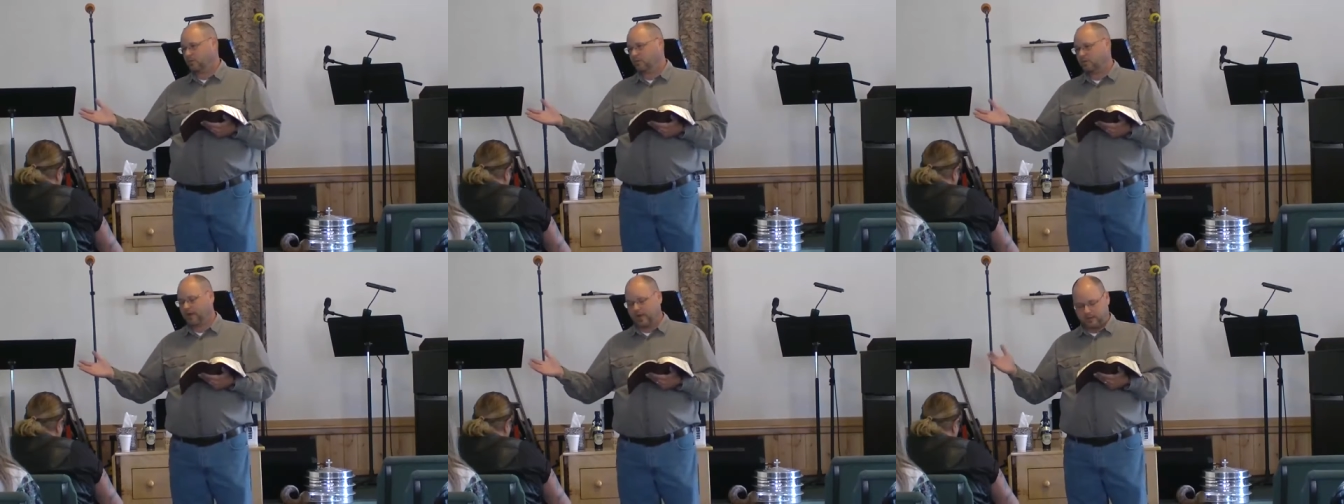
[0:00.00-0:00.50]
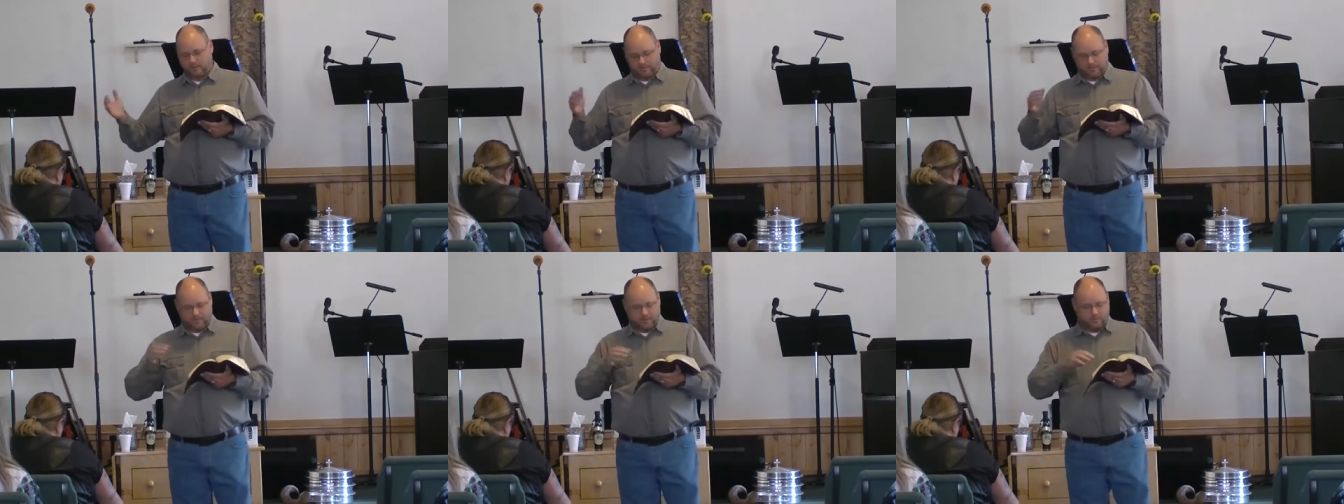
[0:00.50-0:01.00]
Okay?
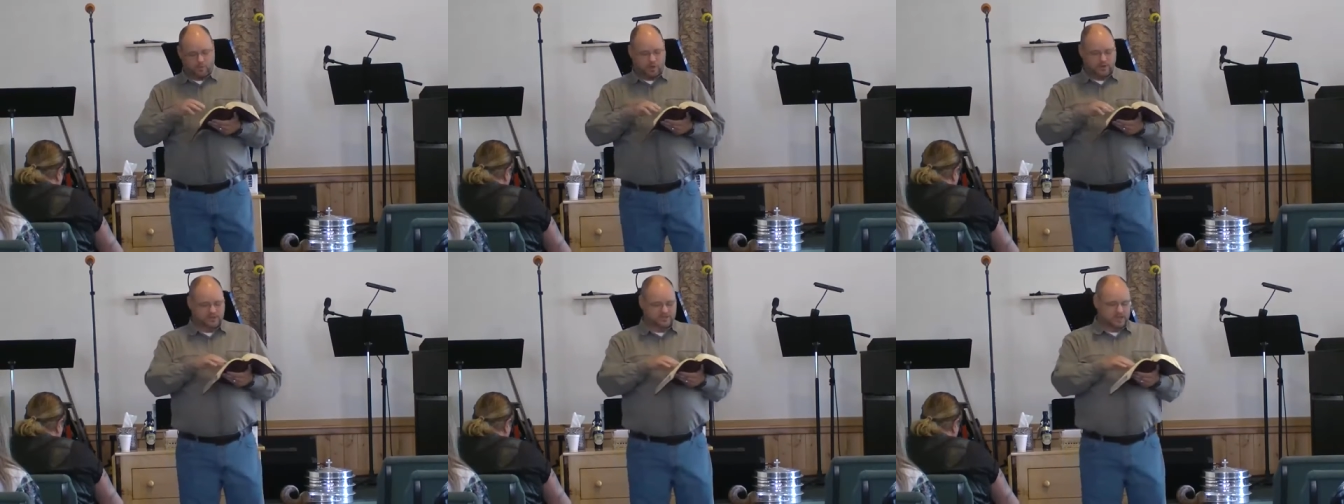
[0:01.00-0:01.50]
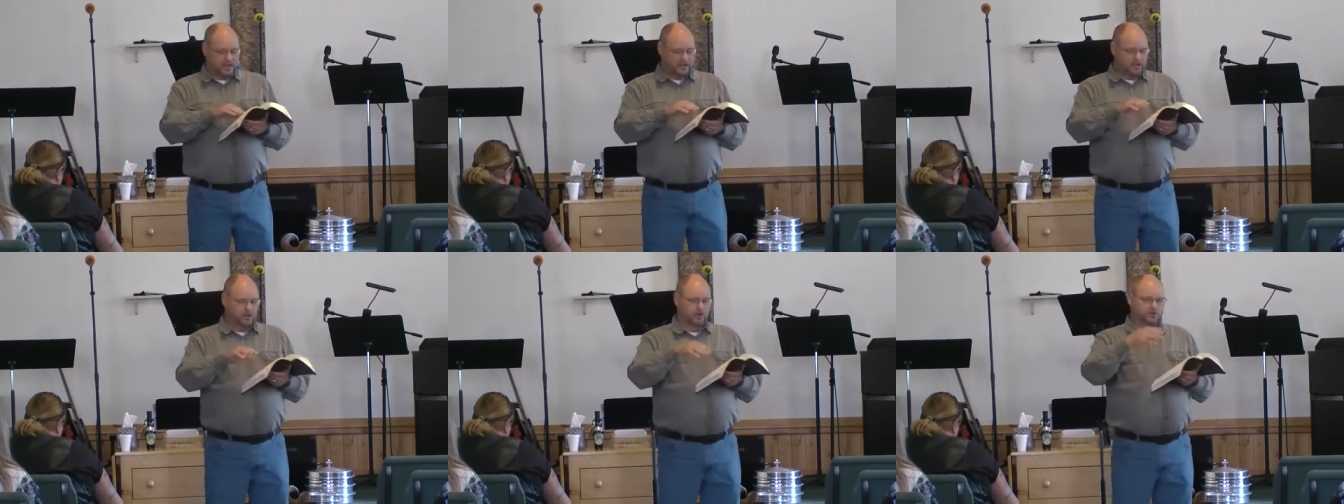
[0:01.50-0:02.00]
But what he's
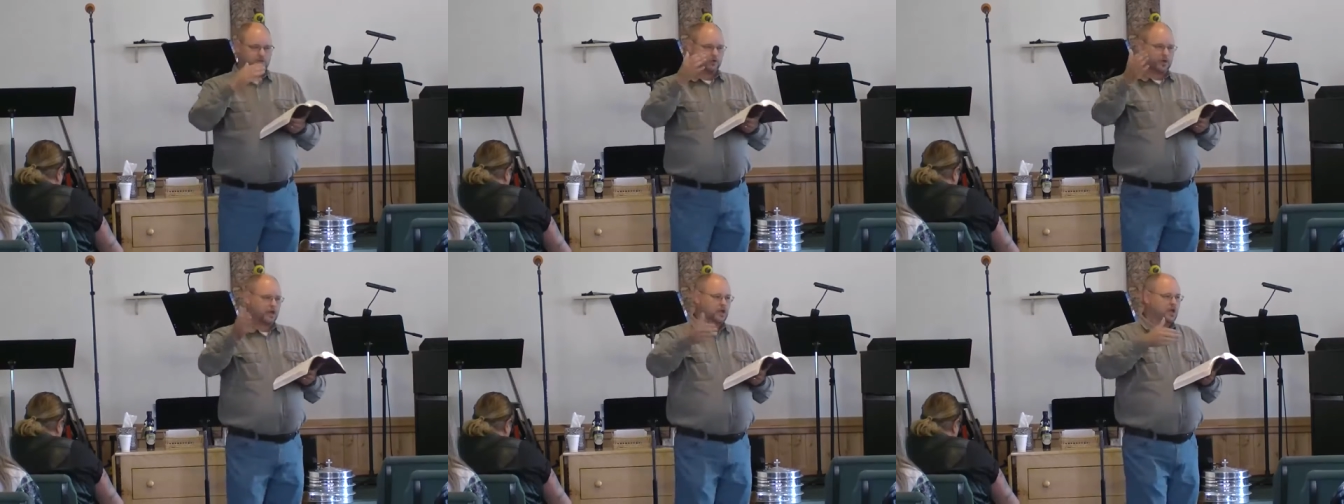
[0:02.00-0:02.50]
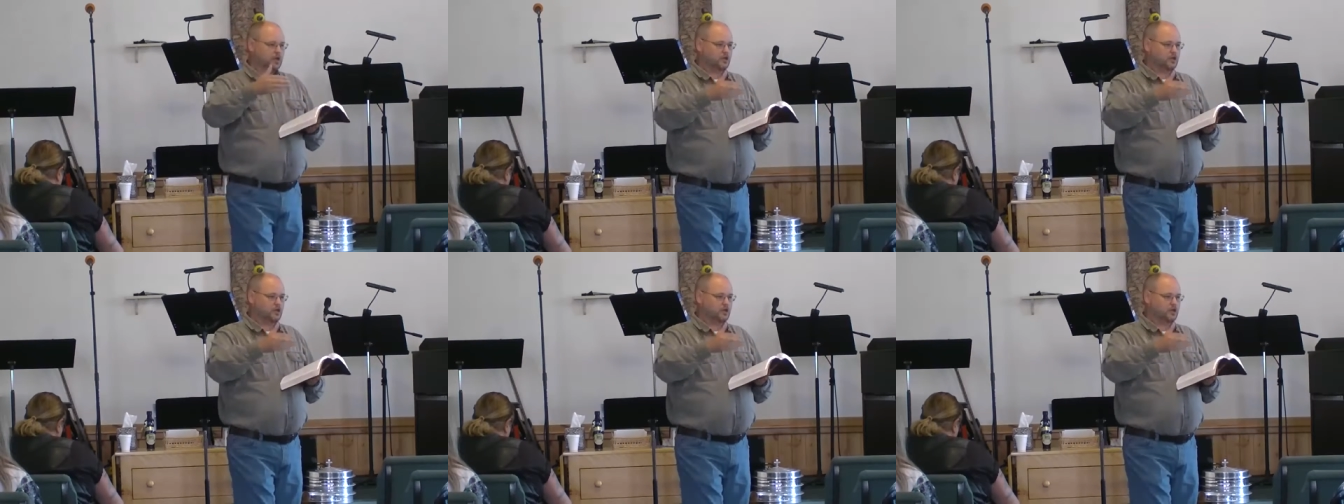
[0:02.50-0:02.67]
saying here is, okay,